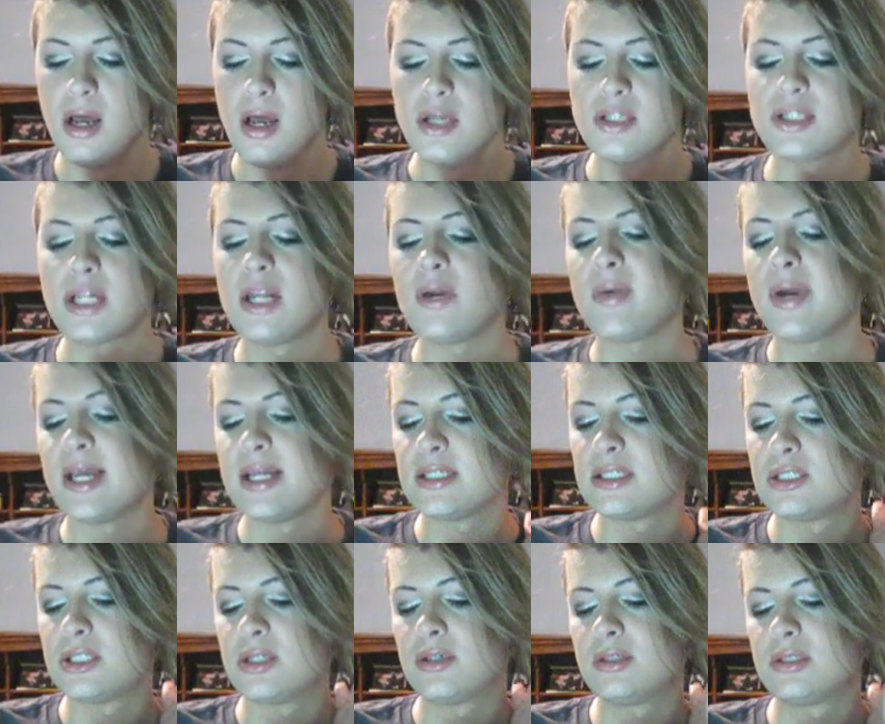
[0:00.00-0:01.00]
So
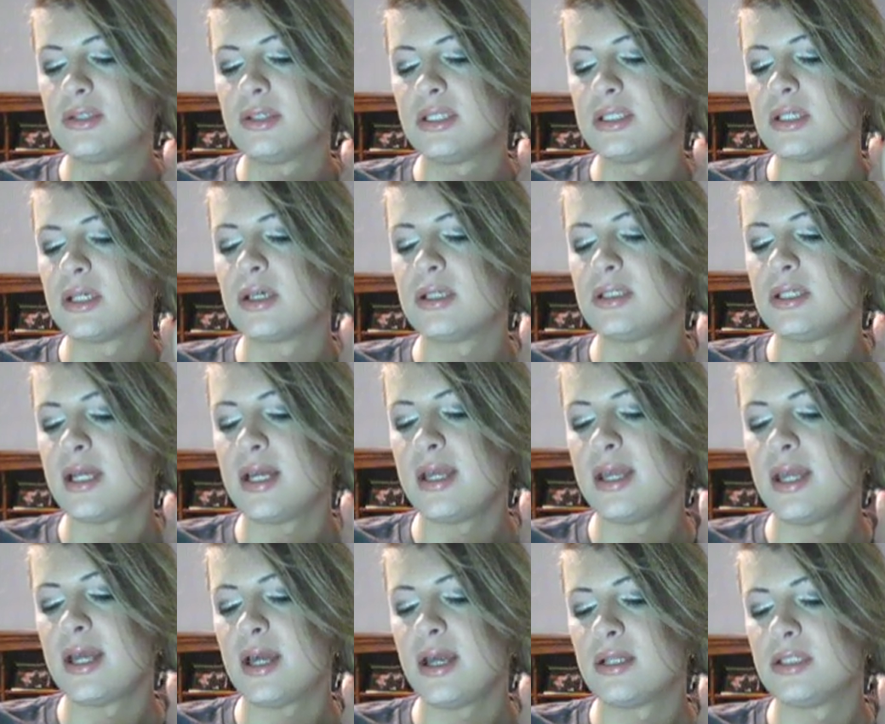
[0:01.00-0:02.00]
anyways, Teresa goes, yeah,
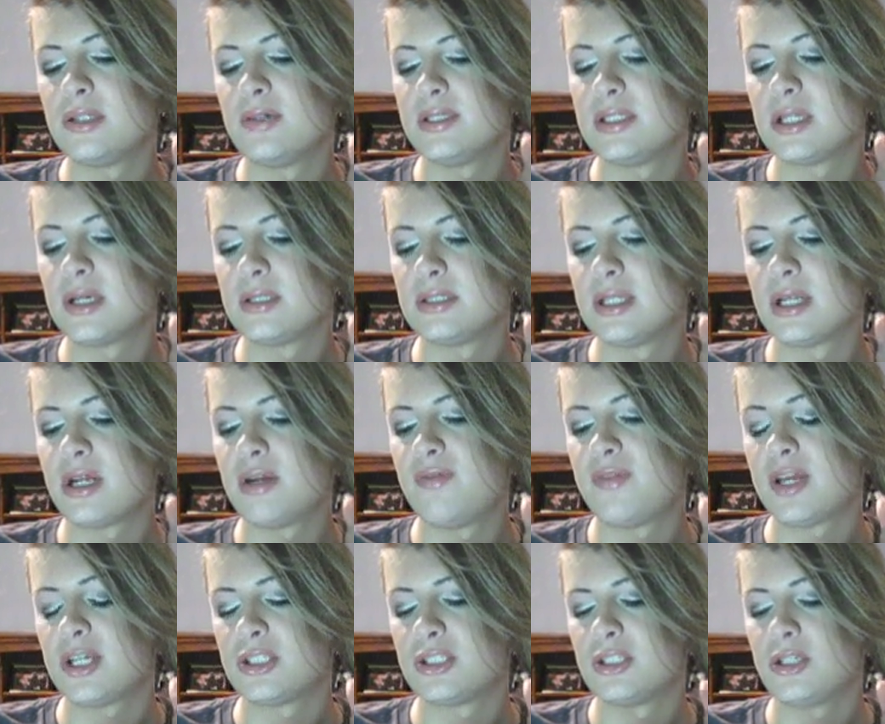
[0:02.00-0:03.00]
yeah, Teresa goes in the
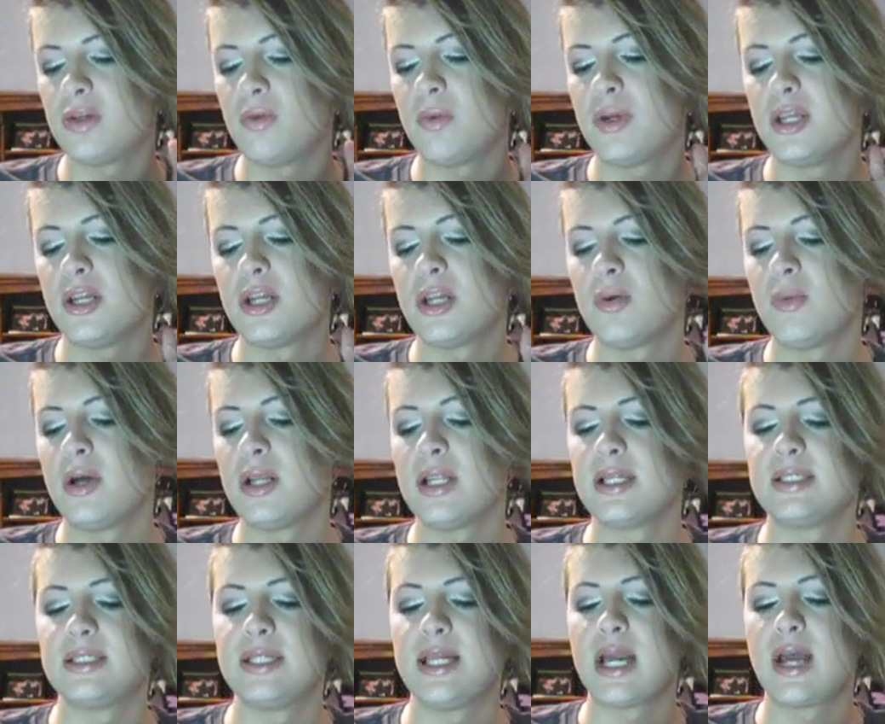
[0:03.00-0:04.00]
confessional. Well, you know what,
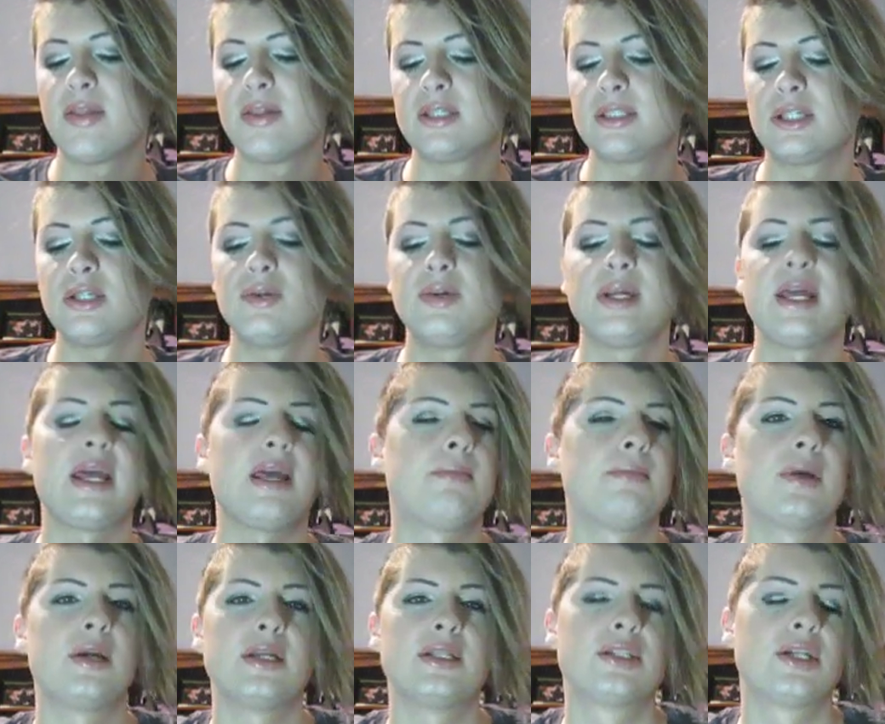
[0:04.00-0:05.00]
let's see how this little
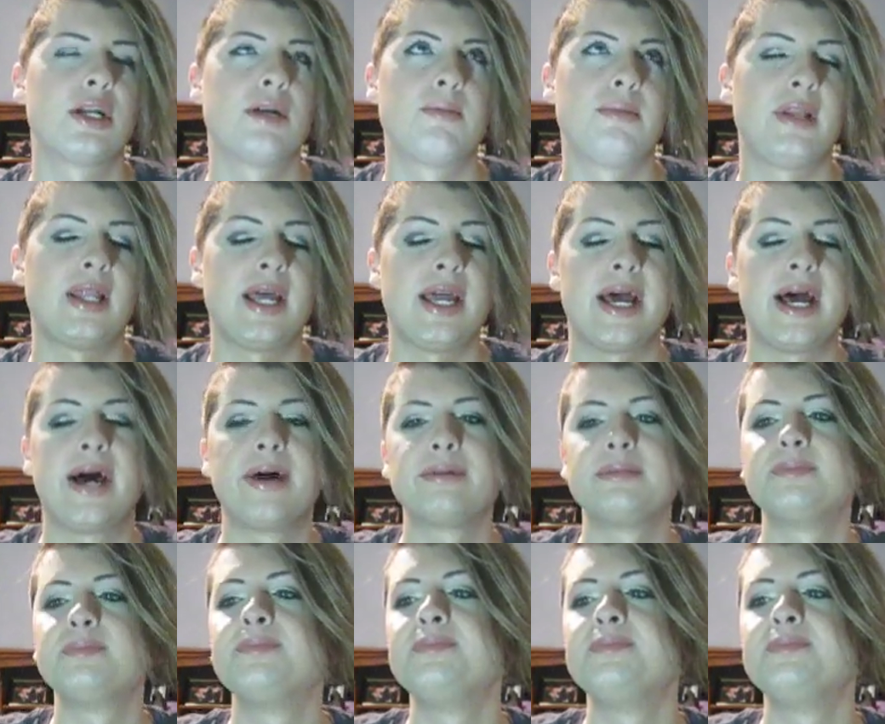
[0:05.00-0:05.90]
game is going to play out.